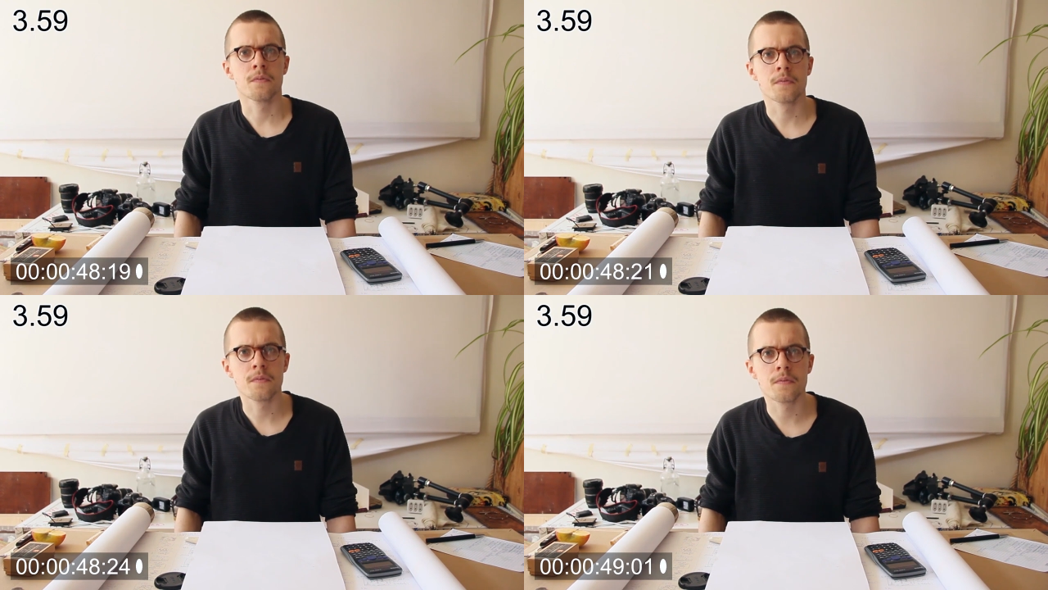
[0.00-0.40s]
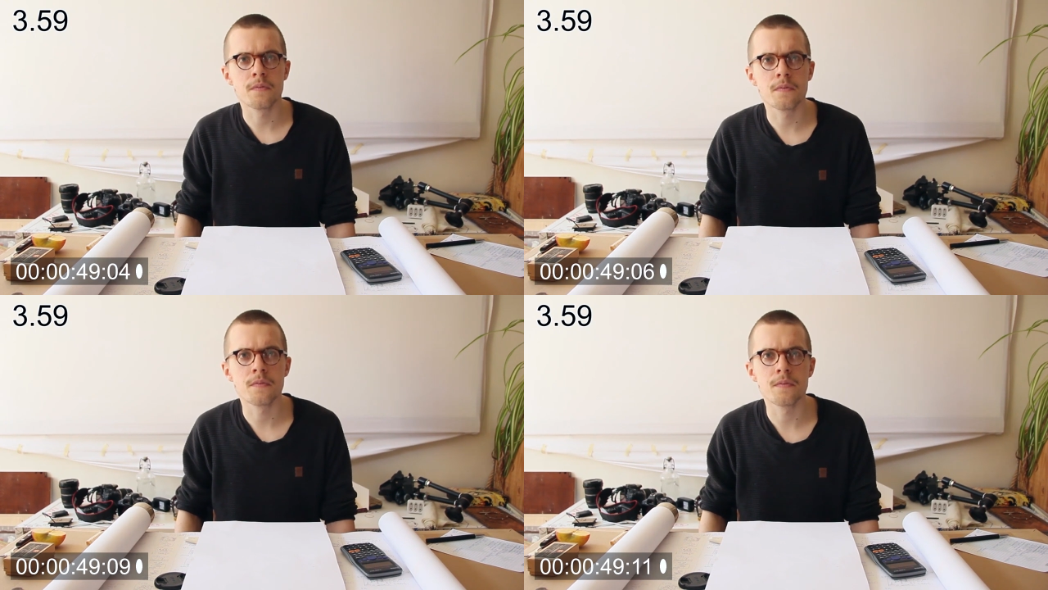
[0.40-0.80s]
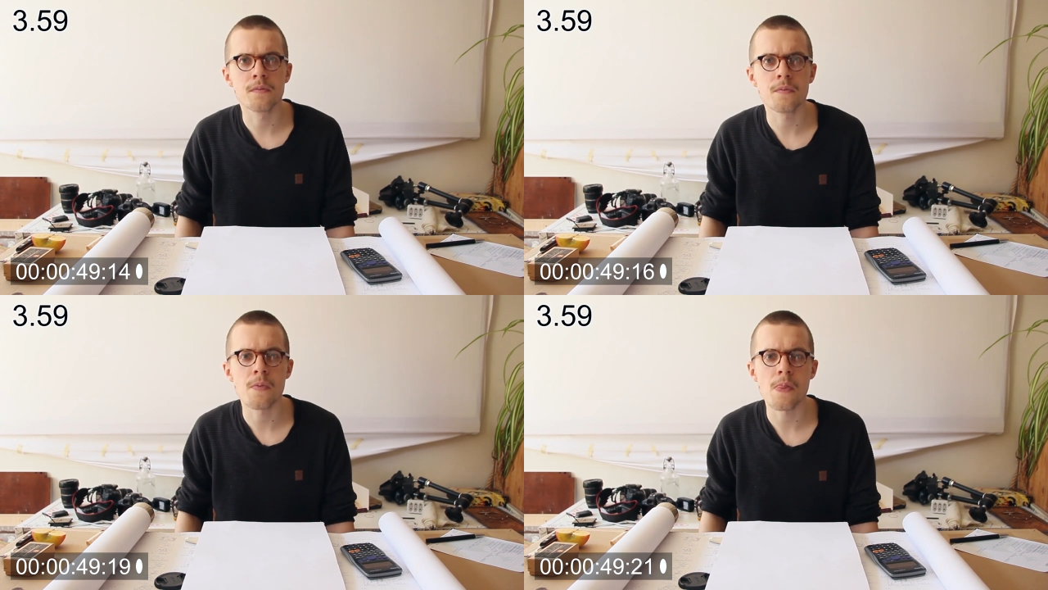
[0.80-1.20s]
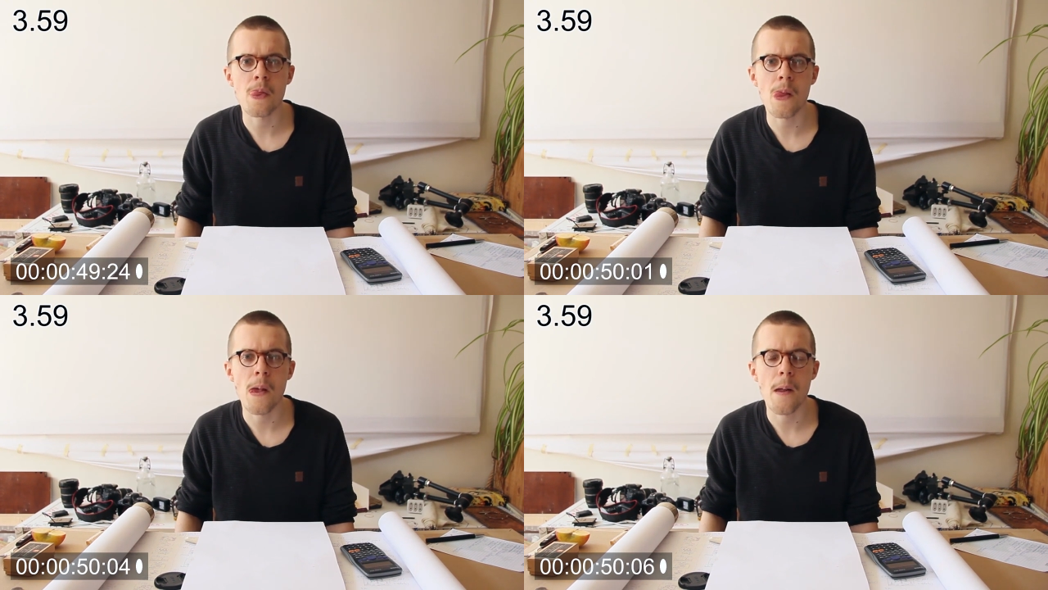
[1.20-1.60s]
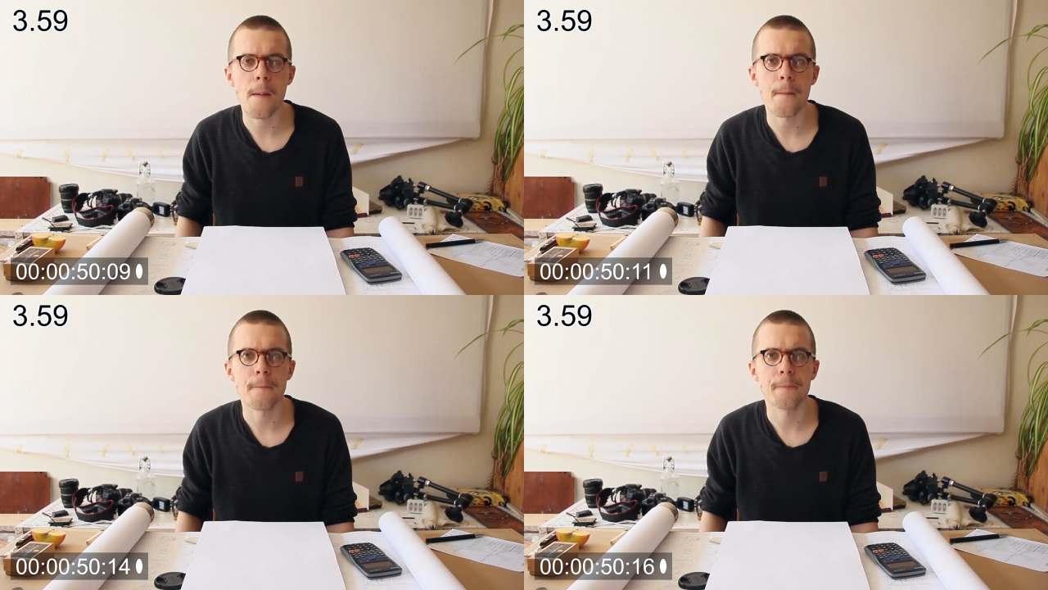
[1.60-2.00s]

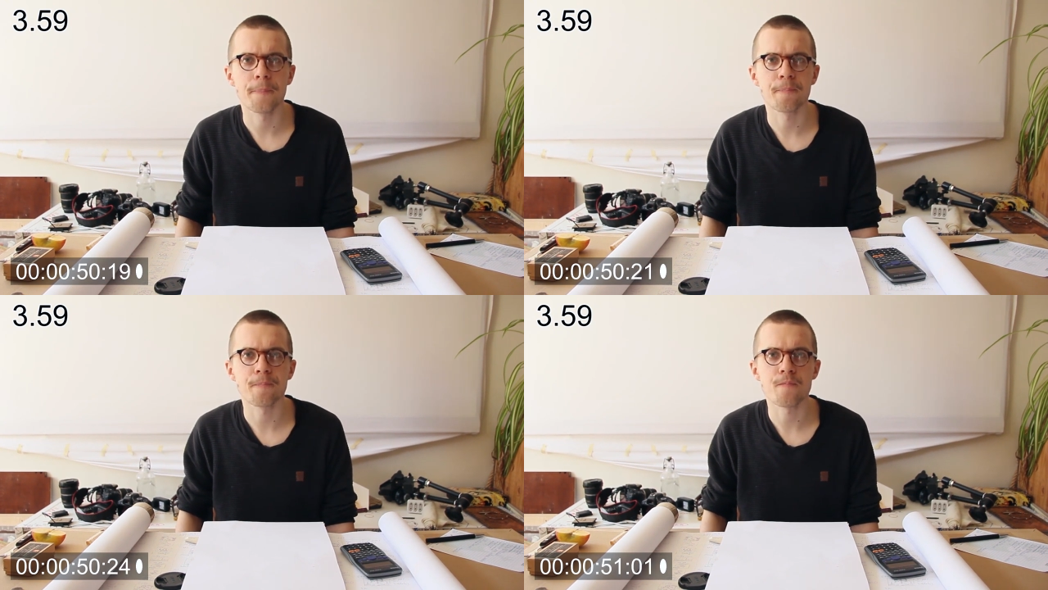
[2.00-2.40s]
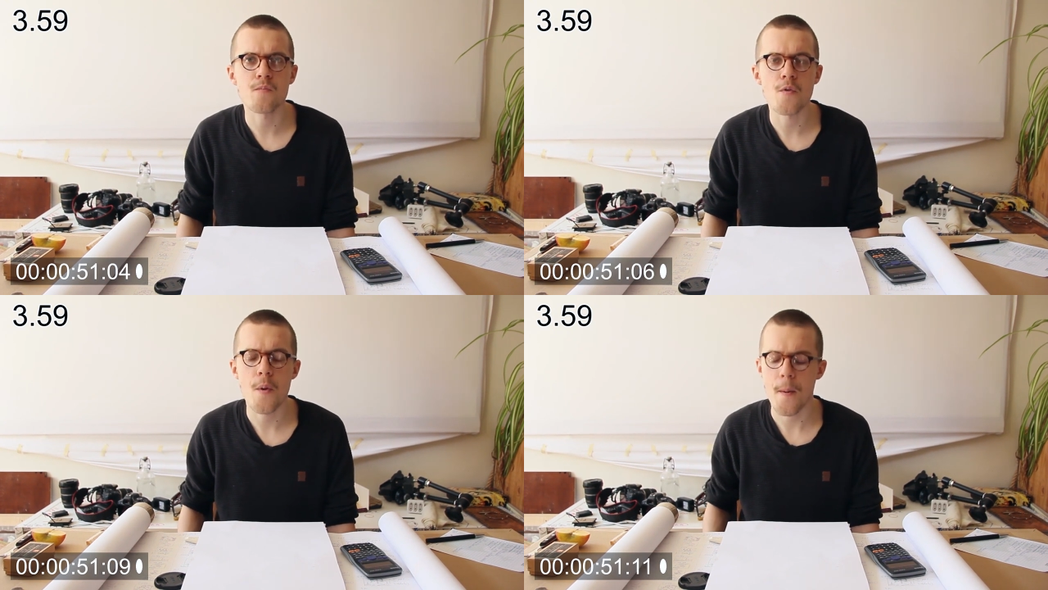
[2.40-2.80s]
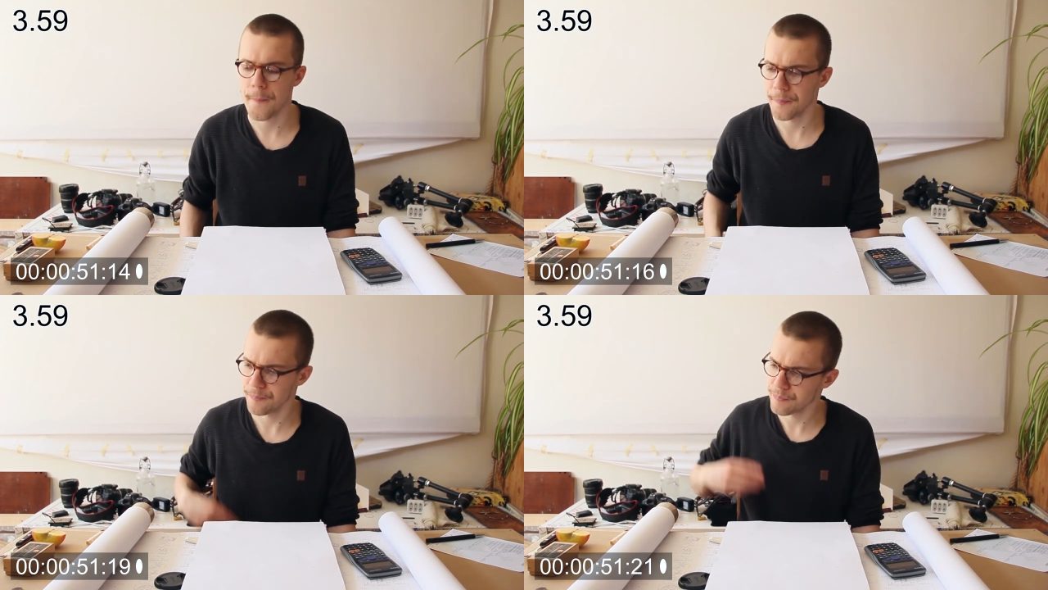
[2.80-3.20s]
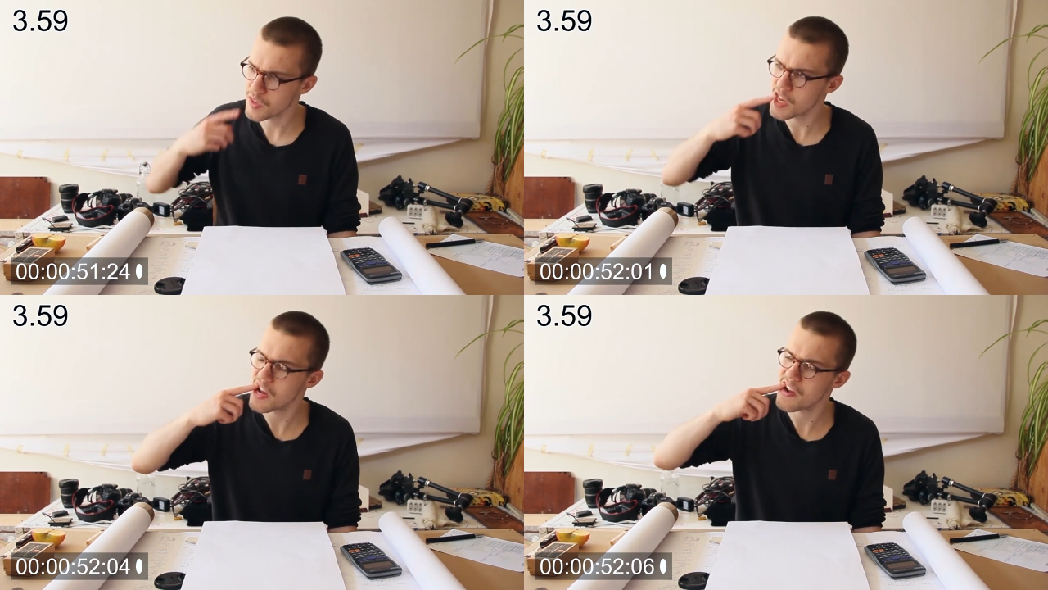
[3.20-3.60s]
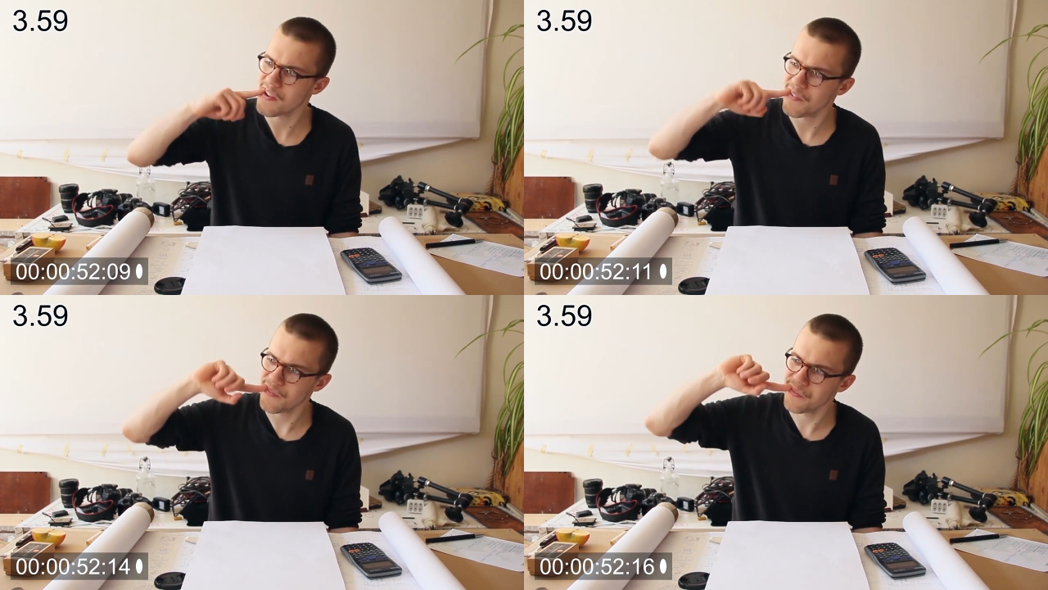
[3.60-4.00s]

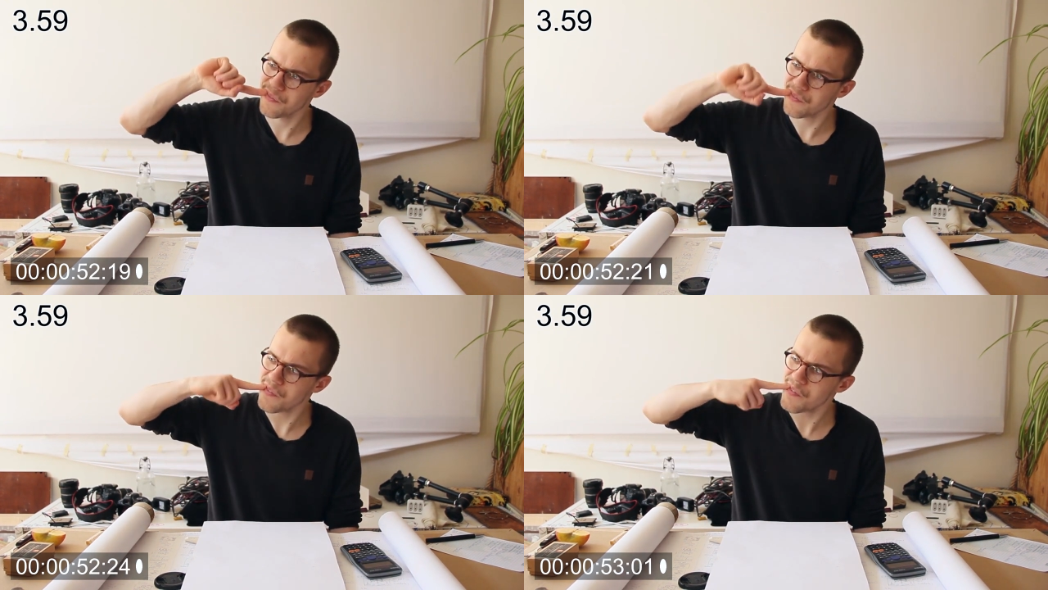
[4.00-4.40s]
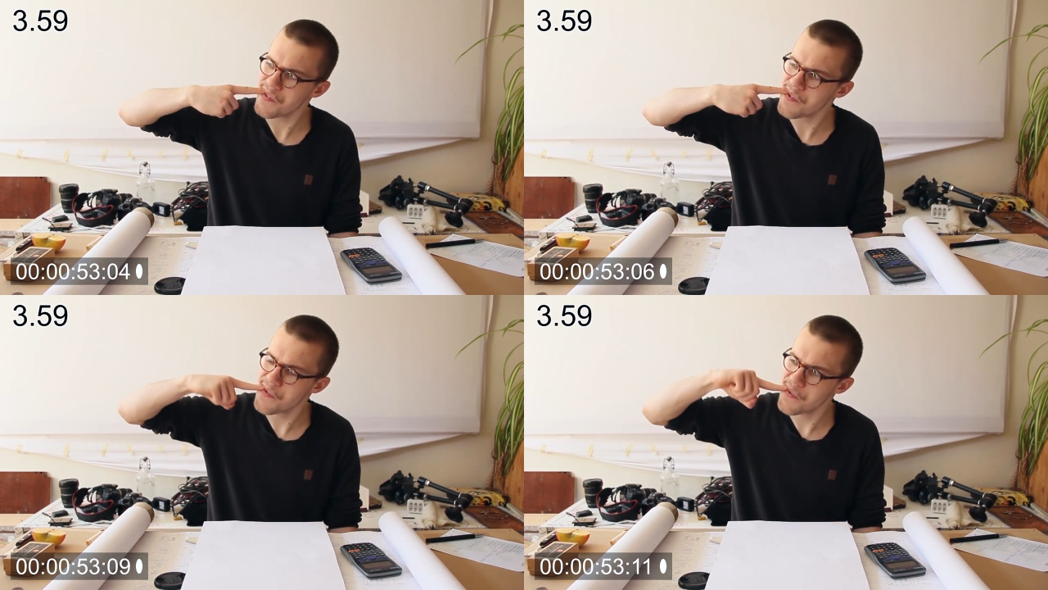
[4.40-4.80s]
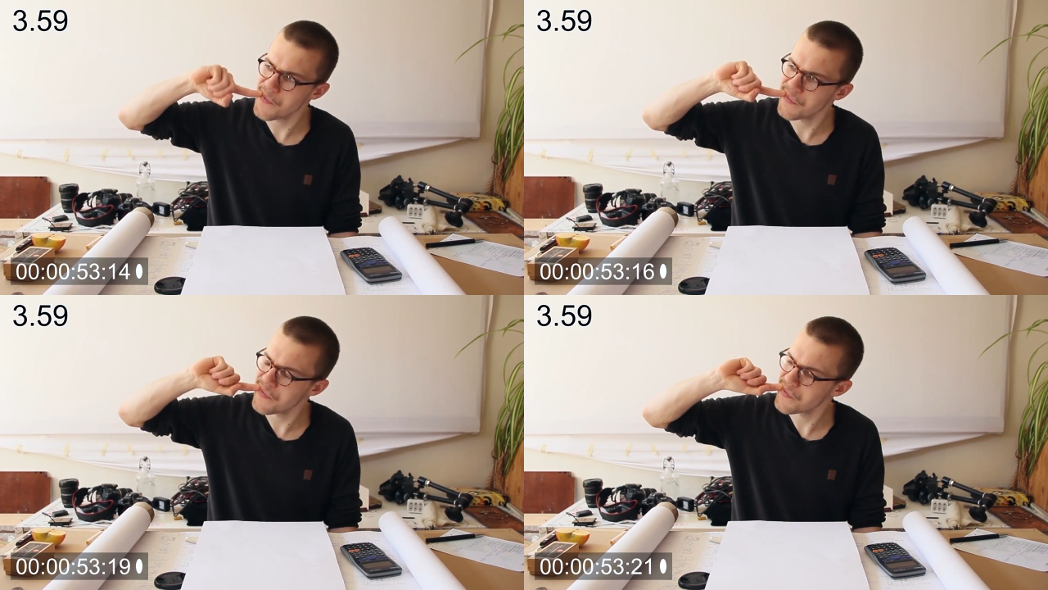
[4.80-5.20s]
Nobody speaks.